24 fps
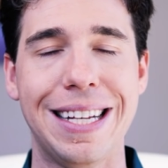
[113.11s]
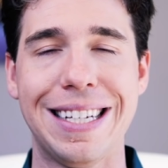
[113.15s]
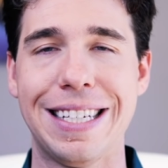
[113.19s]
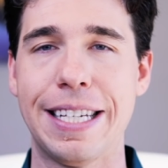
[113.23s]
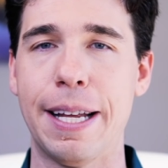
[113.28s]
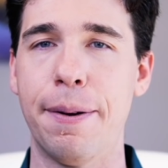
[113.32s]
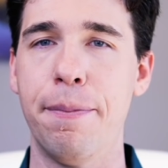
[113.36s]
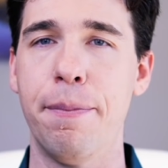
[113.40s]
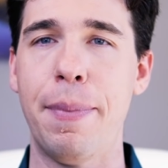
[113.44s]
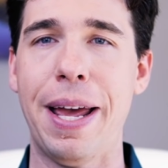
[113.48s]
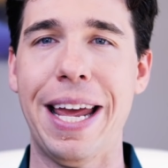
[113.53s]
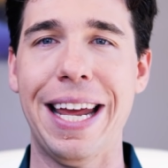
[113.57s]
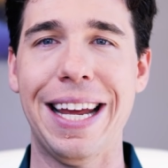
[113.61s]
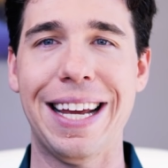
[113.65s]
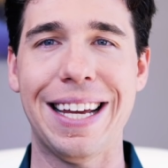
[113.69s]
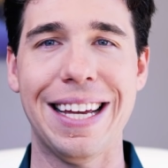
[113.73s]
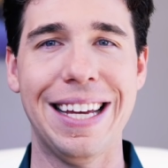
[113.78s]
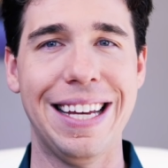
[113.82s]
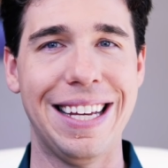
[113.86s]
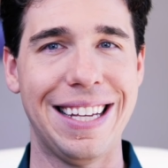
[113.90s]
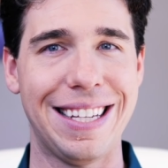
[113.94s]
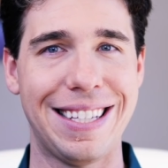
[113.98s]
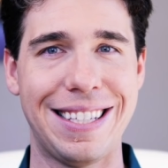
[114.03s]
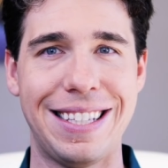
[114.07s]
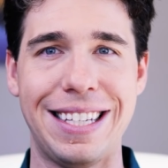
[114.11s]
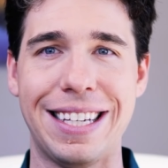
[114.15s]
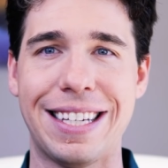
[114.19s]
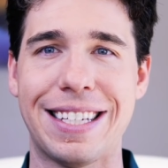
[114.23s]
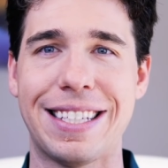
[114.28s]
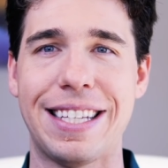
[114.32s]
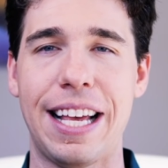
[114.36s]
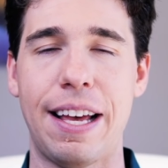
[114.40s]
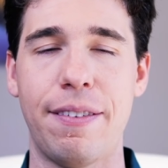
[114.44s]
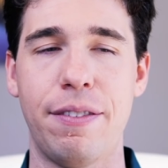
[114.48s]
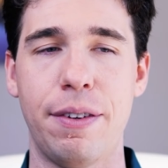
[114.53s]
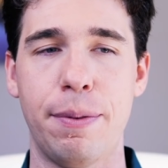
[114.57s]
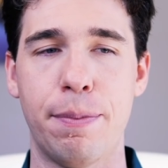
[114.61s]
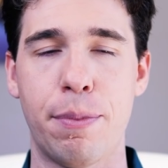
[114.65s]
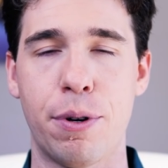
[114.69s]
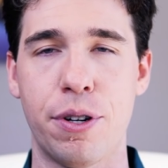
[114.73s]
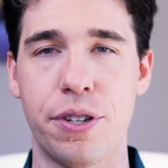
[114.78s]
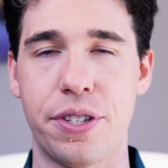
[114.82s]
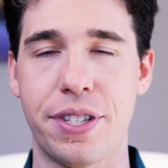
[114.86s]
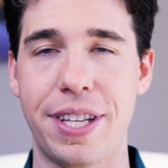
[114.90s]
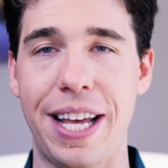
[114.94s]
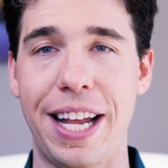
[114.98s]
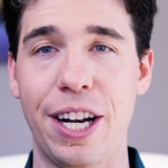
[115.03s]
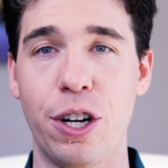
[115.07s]
to make
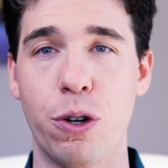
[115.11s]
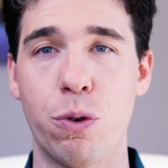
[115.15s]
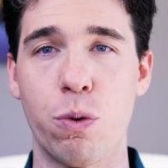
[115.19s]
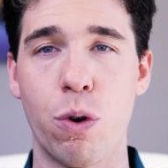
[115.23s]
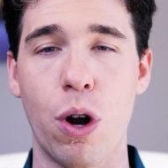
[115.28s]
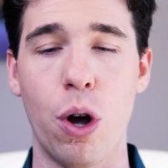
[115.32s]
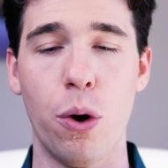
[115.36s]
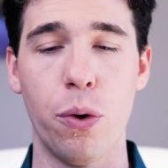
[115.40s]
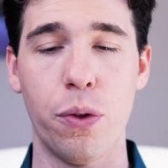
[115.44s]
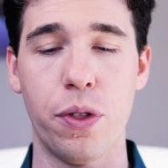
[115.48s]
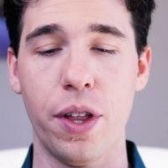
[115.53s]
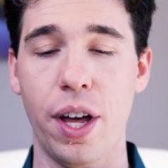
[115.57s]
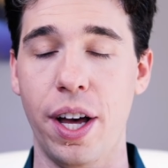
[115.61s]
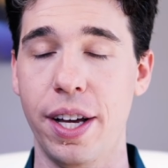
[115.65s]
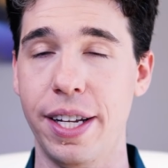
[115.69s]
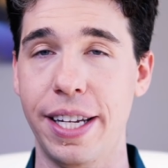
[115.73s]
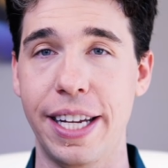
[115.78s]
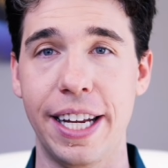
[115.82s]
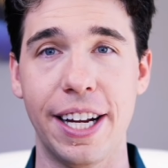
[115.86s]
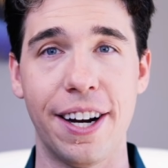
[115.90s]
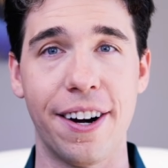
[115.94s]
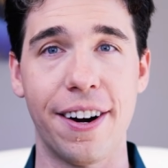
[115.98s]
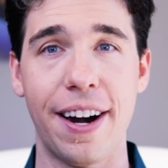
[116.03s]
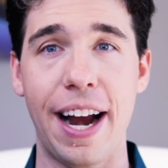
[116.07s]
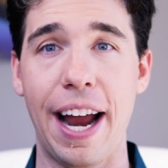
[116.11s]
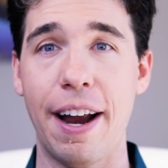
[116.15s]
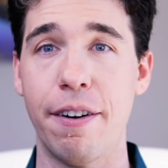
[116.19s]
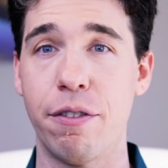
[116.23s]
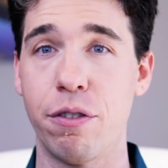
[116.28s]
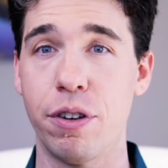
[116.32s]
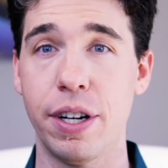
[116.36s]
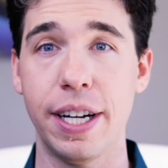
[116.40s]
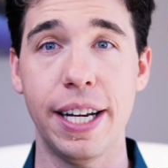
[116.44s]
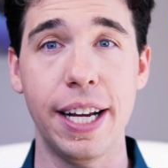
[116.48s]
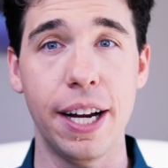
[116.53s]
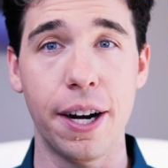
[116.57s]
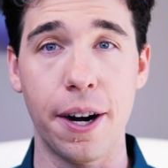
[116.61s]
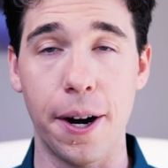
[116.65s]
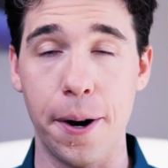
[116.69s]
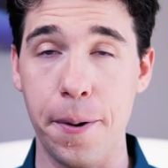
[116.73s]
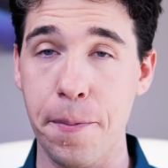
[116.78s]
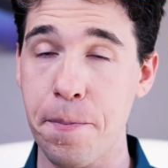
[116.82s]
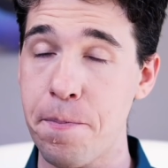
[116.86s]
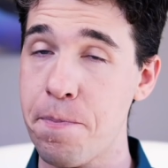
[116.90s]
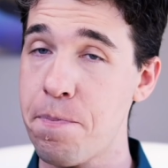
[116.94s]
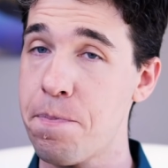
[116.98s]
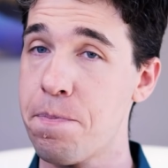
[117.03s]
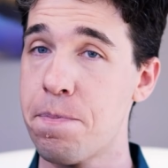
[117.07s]
6-7% growth a year every
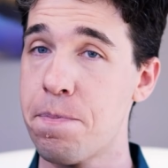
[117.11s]
year.